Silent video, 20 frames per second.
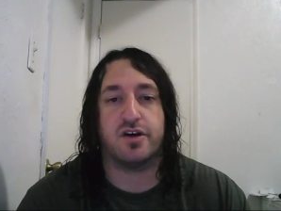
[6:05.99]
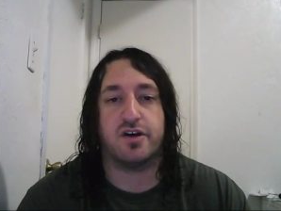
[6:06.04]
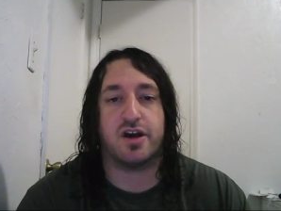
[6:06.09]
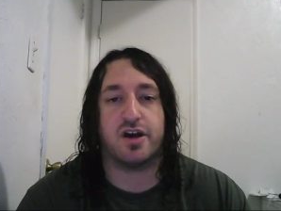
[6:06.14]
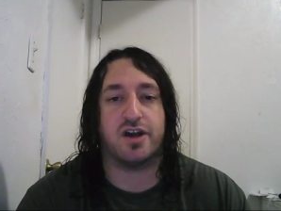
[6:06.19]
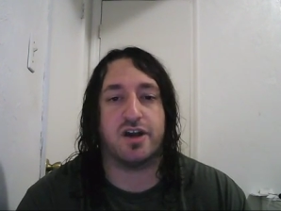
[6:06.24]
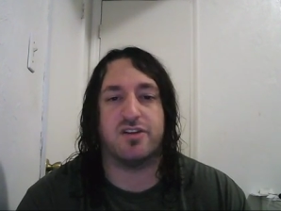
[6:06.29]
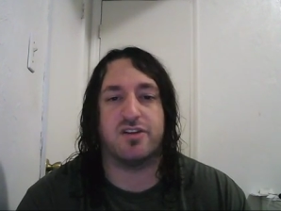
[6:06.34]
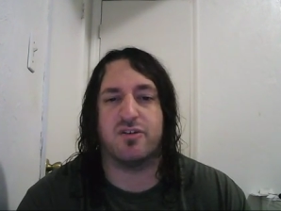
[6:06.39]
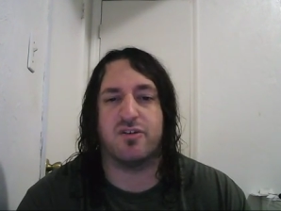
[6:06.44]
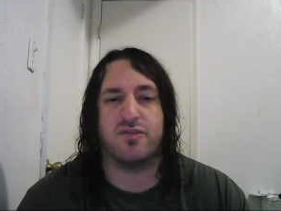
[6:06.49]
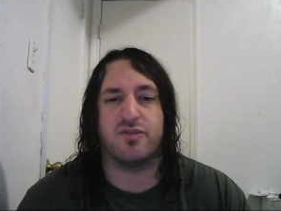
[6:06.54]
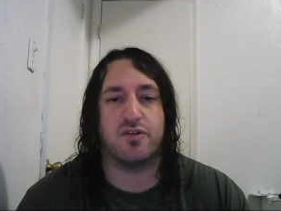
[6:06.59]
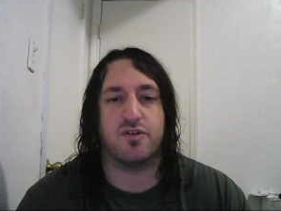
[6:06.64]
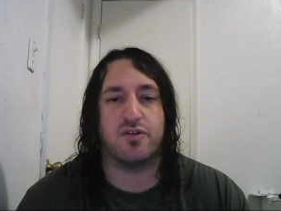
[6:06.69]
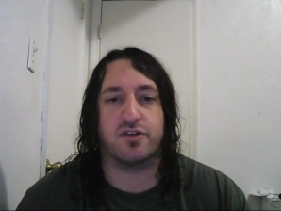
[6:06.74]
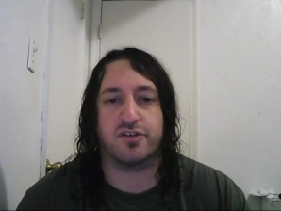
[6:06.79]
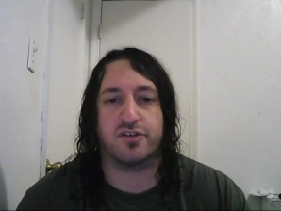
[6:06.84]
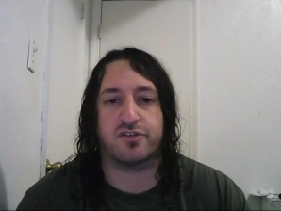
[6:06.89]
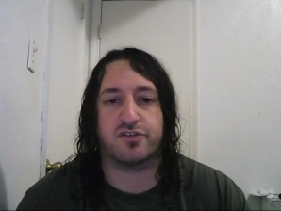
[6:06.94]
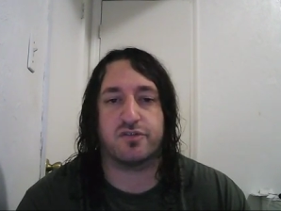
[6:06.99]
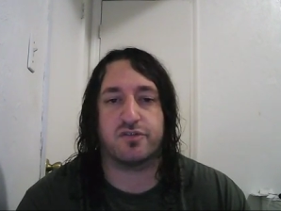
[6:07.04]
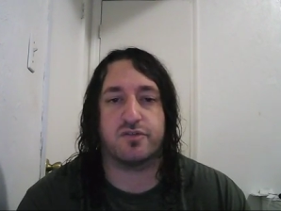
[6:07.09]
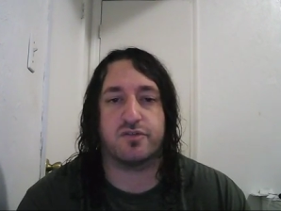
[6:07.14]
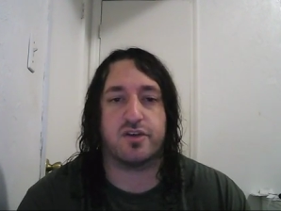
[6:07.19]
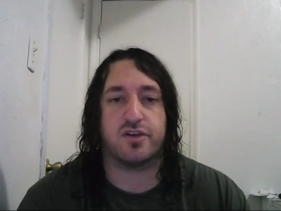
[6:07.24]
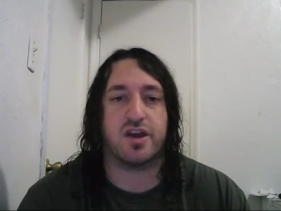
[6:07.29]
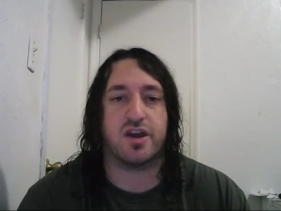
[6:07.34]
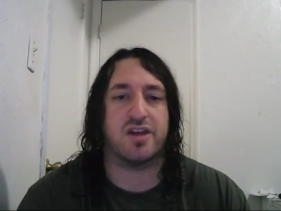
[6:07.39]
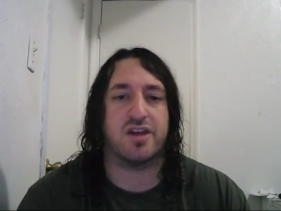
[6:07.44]
I had no focus.
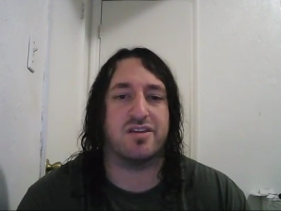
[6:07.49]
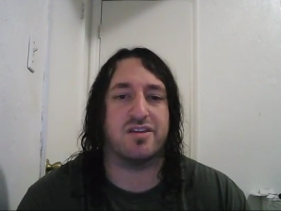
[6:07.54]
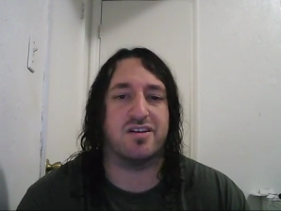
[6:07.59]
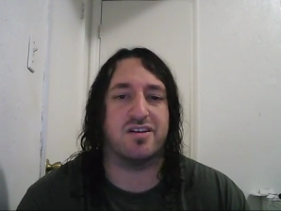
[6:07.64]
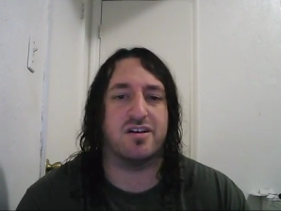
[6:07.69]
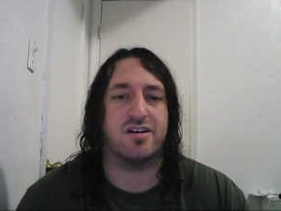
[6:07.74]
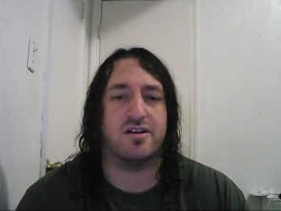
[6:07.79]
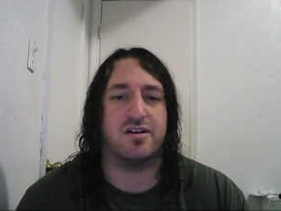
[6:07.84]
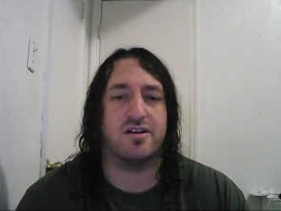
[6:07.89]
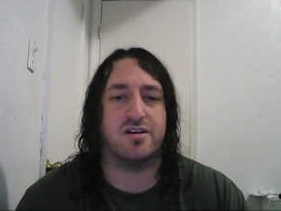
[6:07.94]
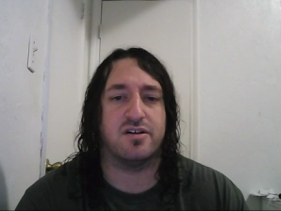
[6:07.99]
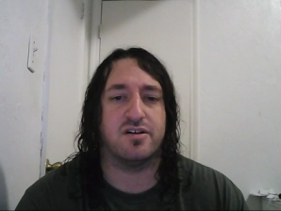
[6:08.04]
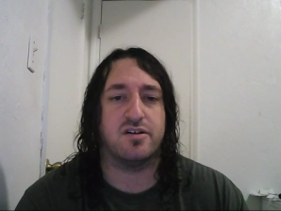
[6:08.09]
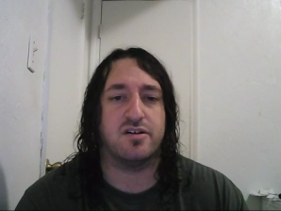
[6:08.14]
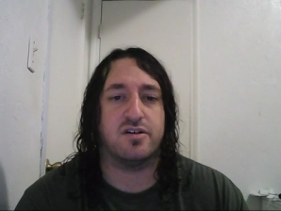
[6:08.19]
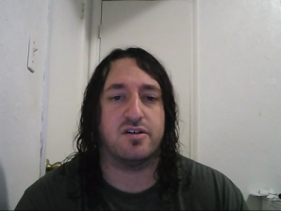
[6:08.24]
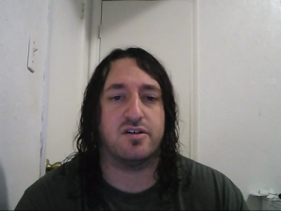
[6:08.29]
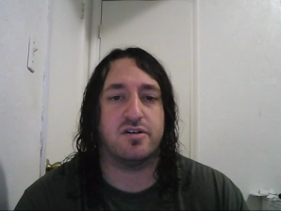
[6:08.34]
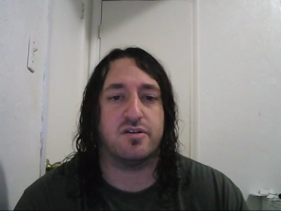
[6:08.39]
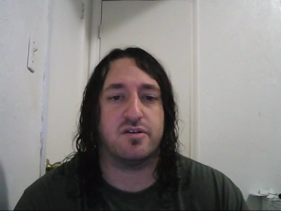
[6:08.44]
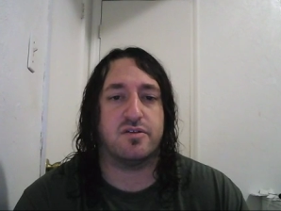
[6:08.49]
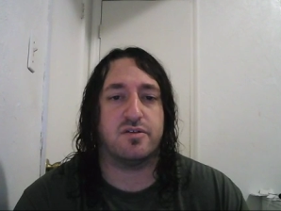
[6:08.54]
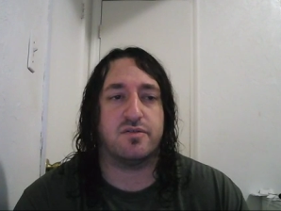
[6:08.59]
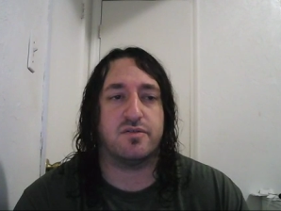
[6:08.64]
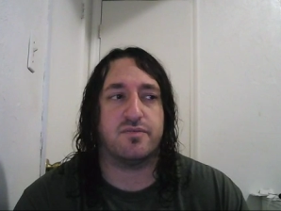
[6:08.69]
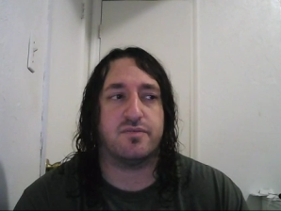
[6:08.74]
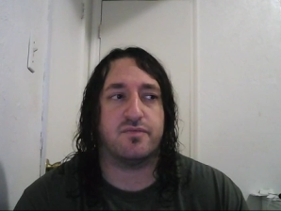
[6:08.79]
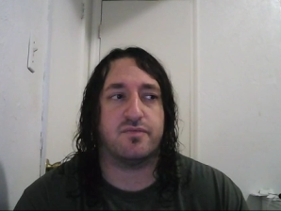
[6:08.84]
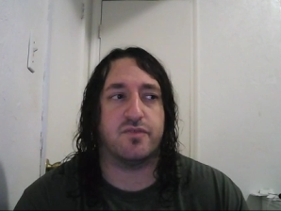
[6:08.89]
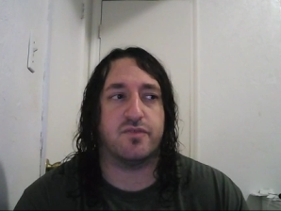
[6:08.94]
And
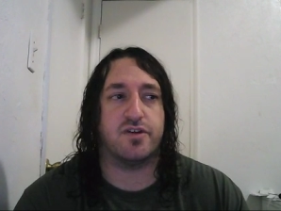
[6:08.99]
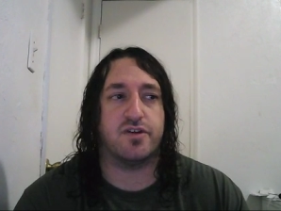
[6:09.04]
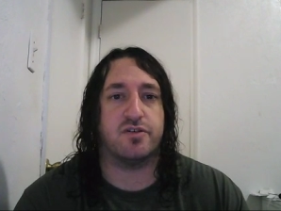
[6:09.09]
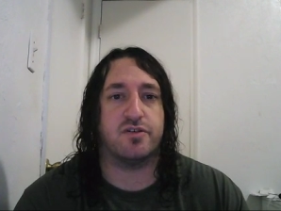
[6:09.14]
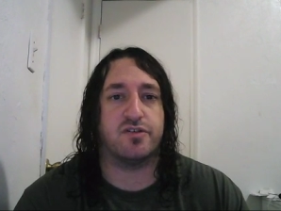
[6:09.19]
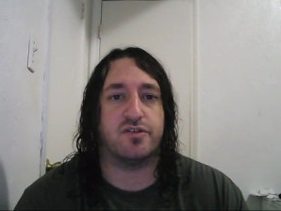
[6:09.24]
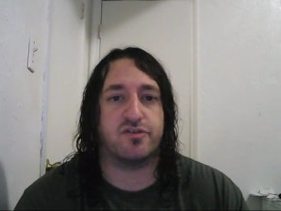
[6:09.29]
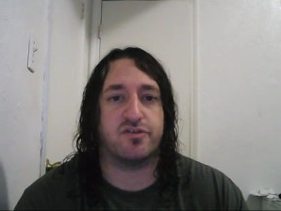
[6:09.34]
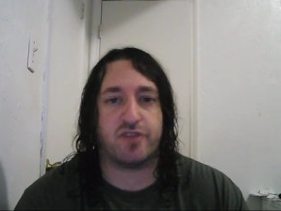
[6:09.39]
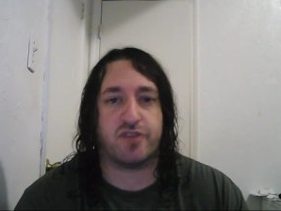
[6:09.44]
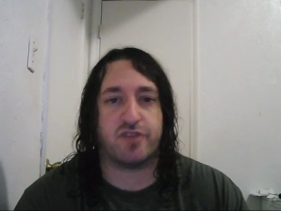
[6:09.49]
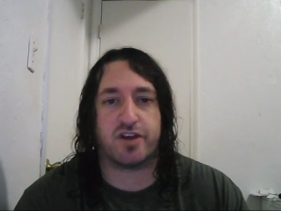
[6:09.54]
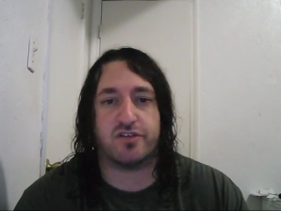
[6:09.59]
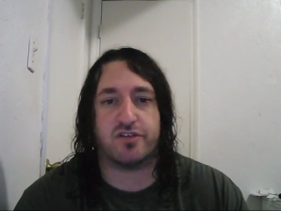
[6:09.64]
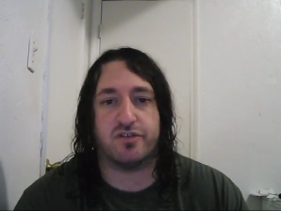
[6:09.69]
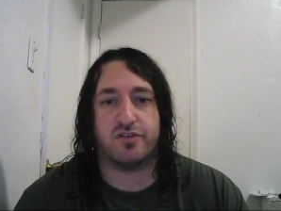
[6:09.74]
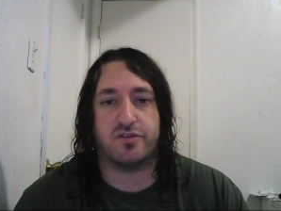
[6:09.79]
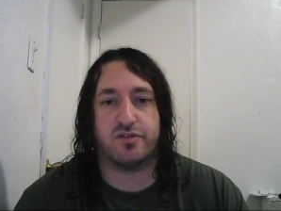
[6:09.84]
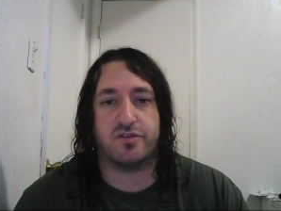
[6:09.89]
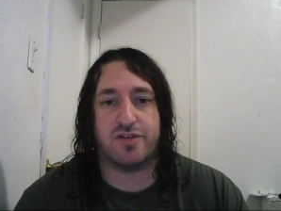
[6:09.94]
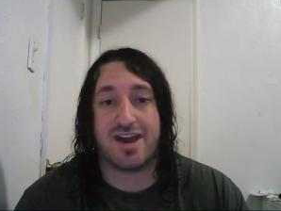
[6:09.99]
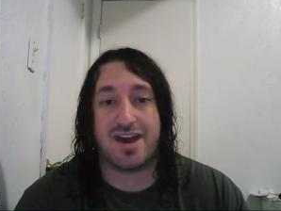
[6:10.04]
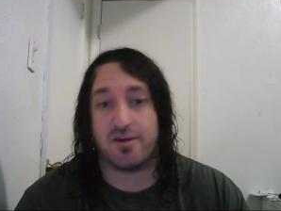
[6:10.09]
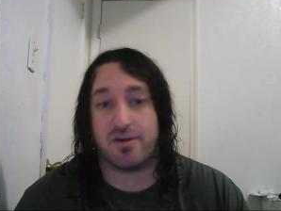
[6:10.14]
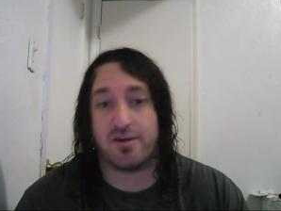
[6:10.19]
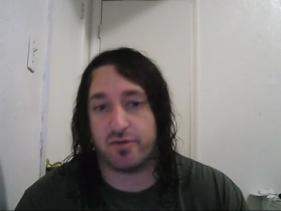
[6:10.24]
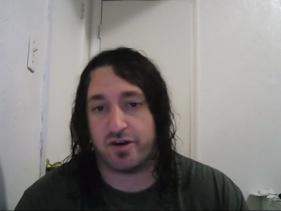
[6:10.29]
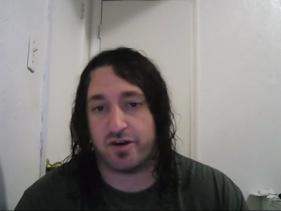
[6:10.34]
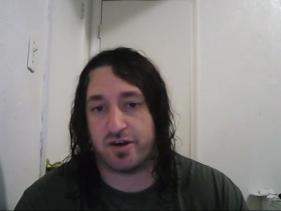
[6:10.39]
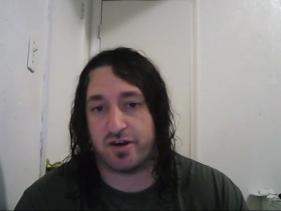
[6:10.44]
when you're distracted
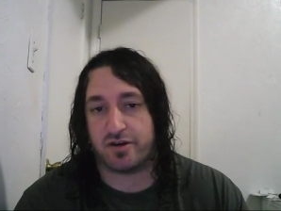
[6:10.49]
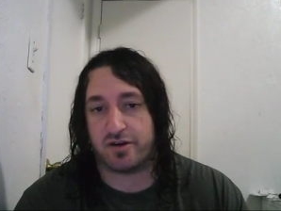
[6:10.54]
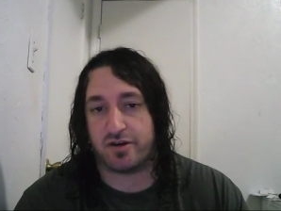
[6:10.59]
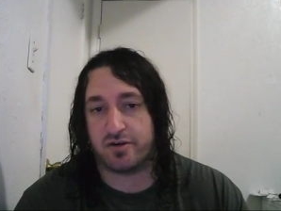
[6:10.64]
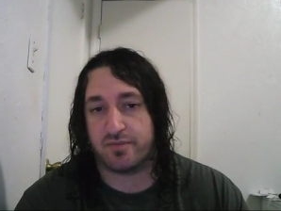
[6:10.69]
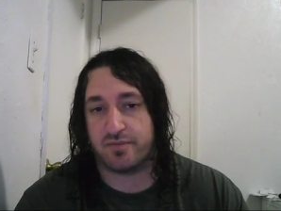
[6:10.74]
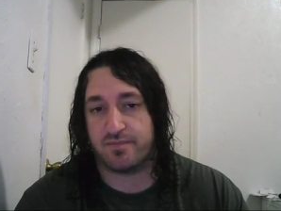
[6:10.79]
that way,